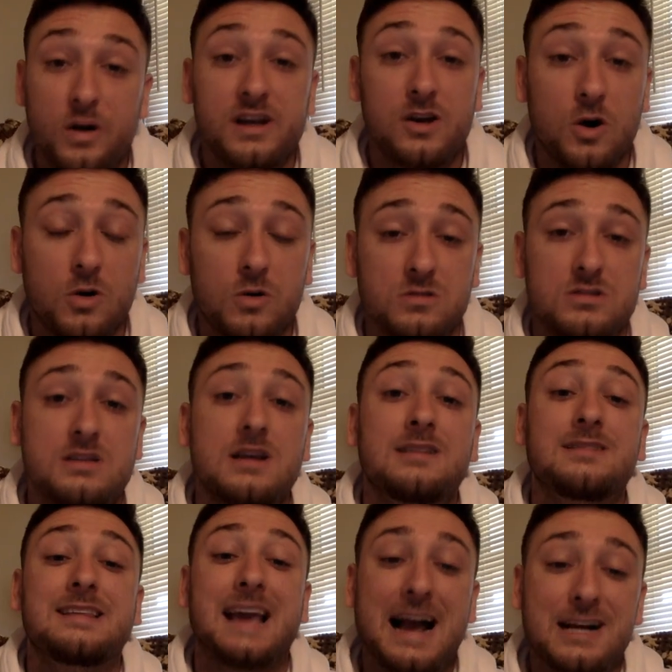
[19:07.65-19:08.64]
goals,
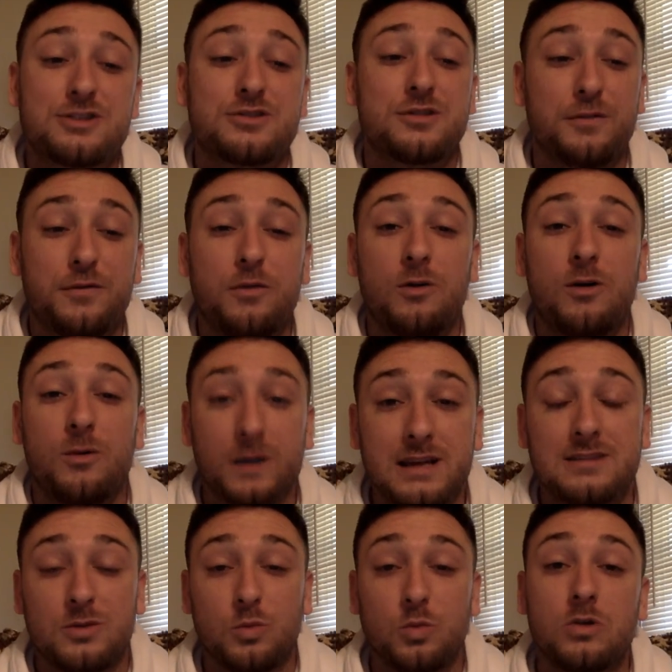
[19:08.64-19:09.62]
the extra 4 we
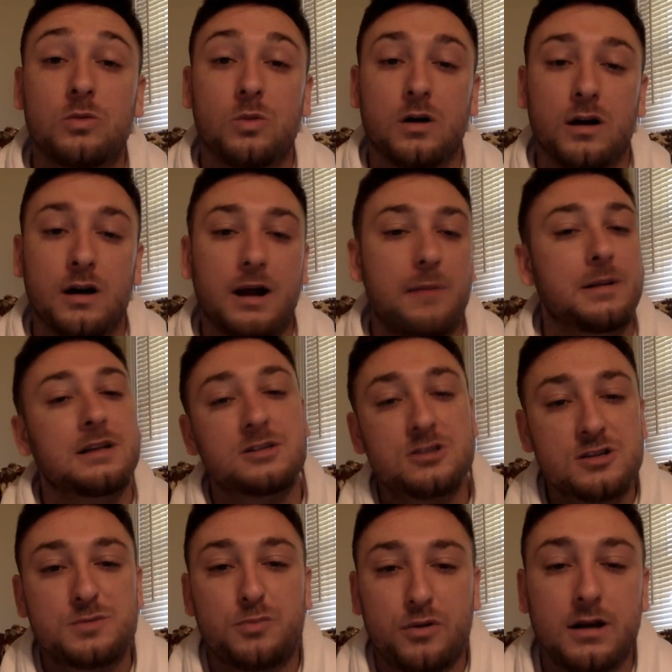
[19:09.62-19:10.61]
hit the woodwork. I mean,
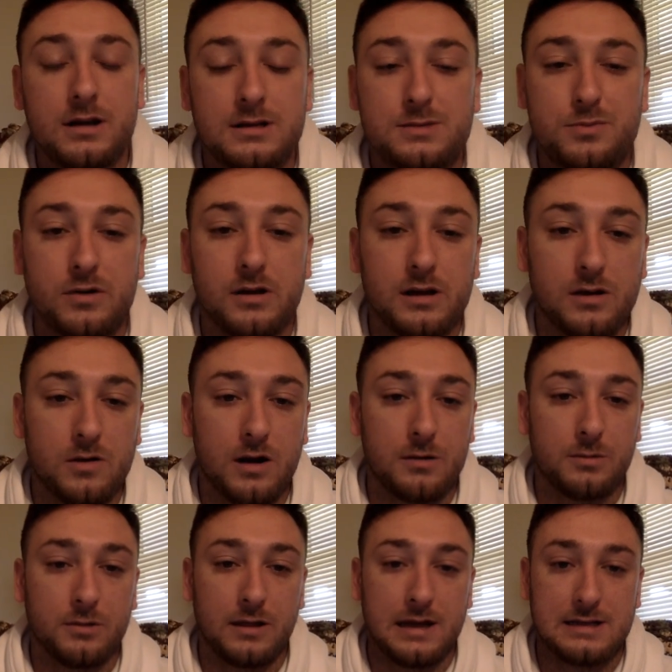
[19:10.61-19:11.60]
it's pretty
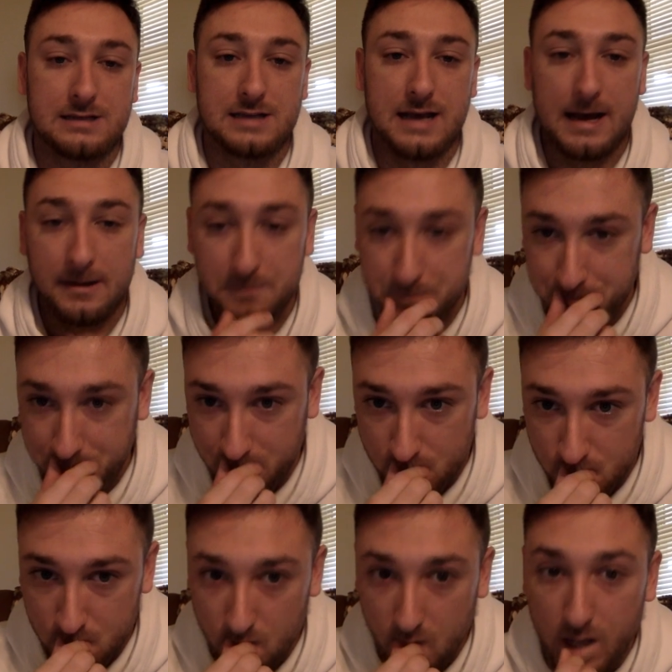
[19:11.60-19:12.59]
incredible, that stat.
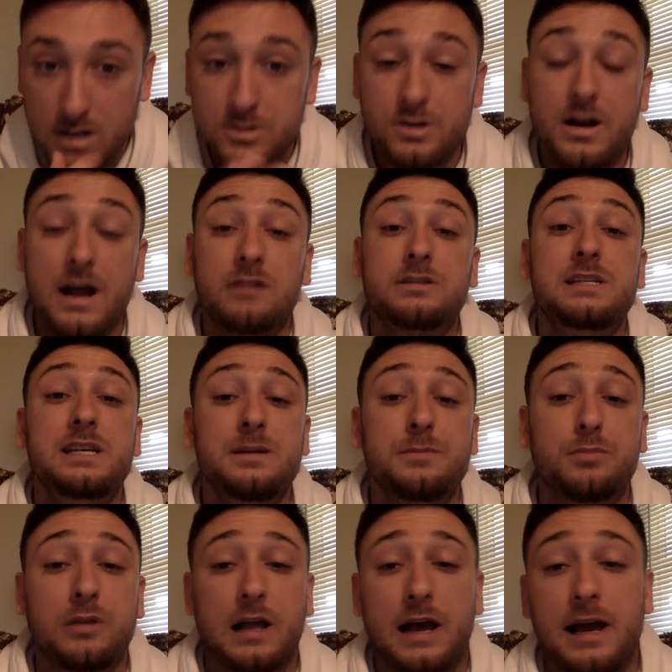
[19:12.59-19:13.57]
So now
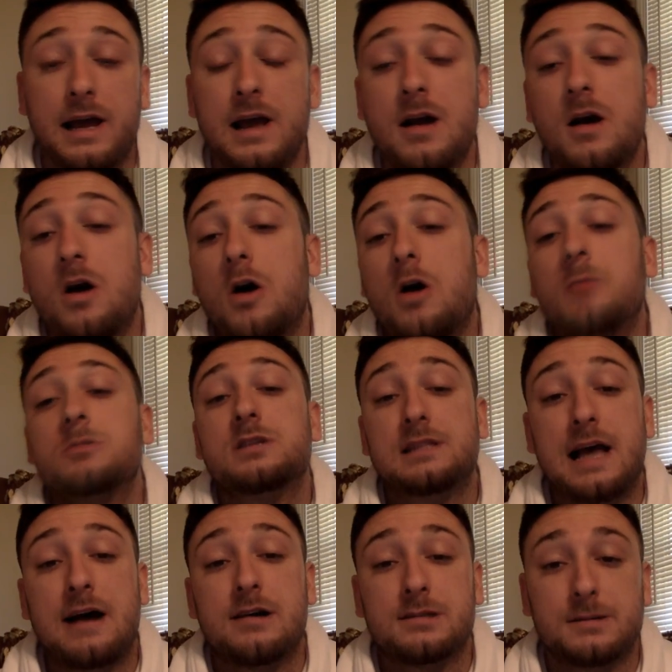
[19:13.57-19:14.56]
team play, almost
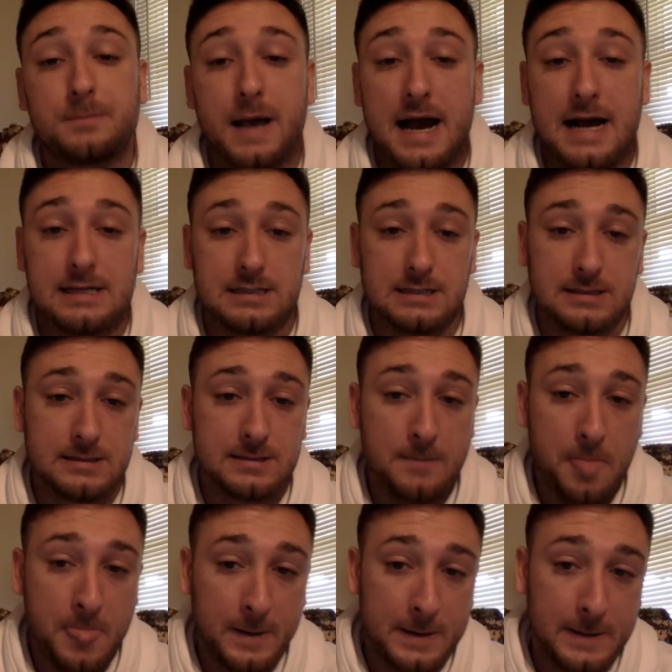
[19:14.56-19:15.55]
1,000 passes,
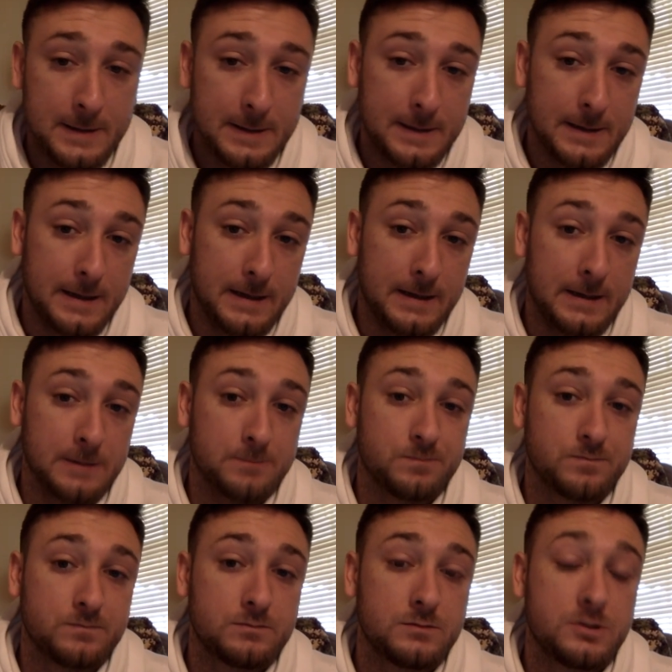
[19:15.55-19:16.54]

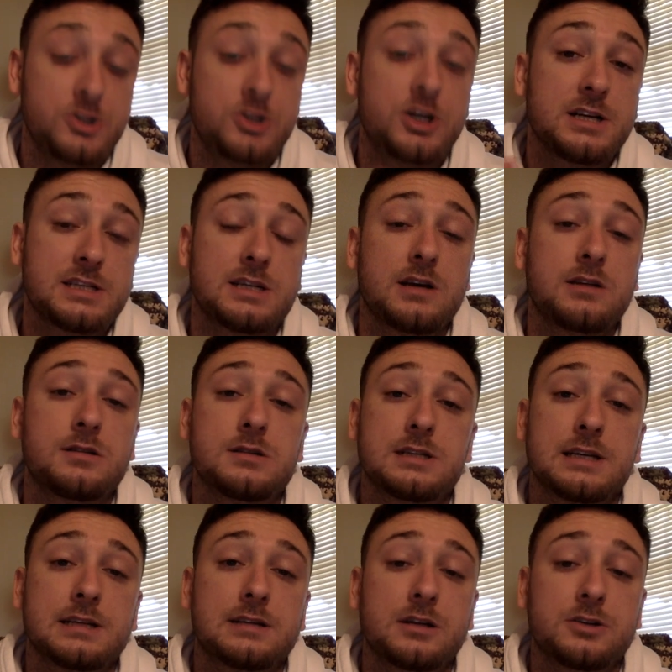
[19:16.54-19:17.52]
just under
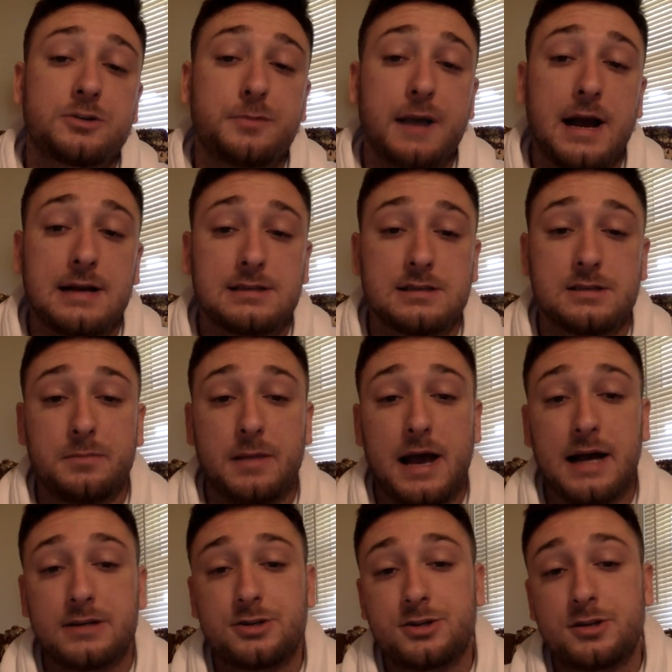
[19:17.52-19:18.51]
600 passes a
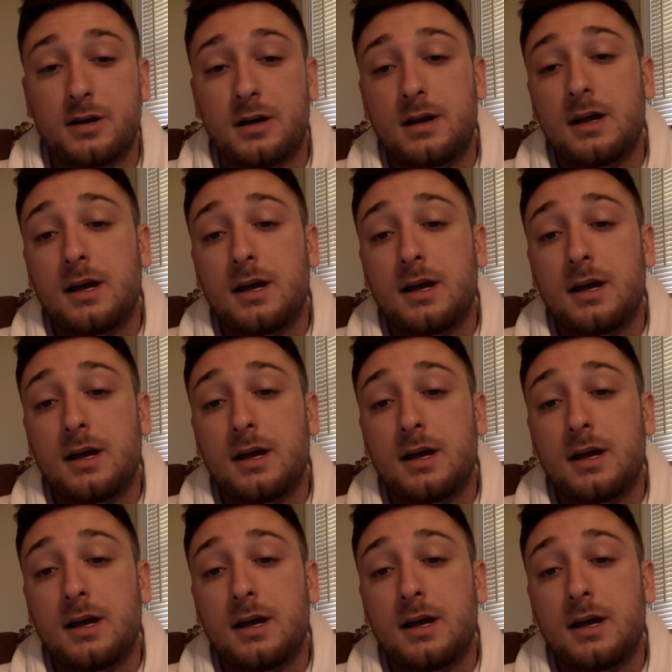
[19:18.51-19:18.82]
match,